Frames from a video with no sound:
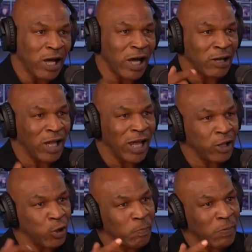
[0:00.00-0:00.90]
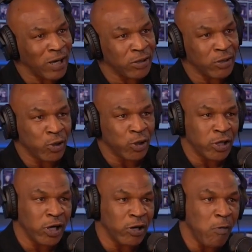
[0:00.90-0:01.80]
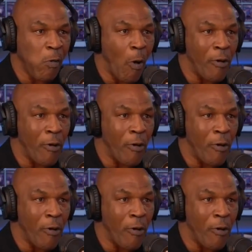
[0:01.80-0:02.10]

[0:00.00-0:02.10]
how, how low boxing's gonna go? Right,